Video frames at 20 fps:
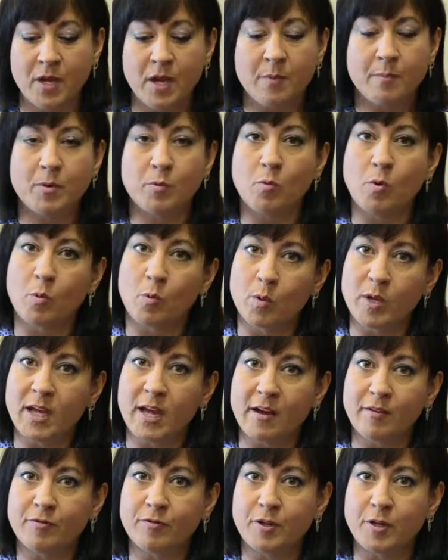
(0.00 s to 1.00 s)
But what we
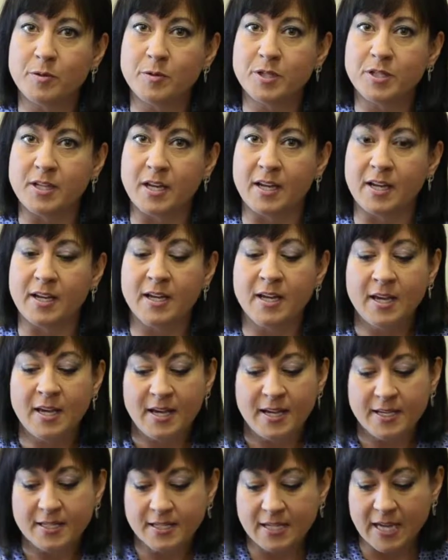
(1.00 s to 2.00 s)
have for you today
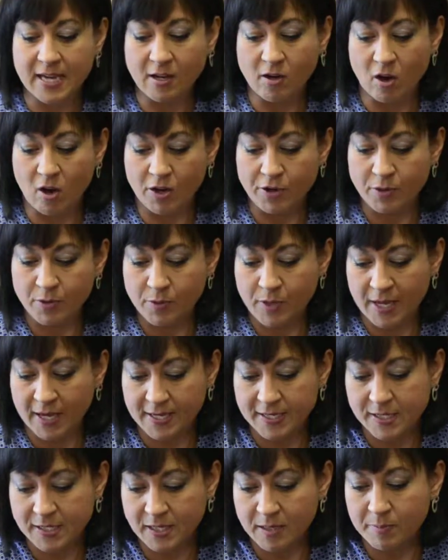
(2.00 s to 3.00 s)
is a Kanu
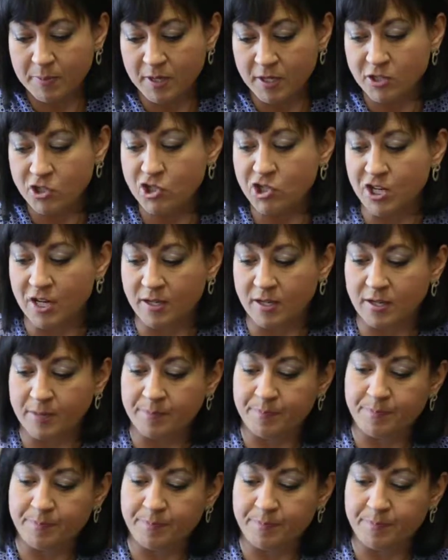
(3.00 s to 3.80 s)
KCB Chenin.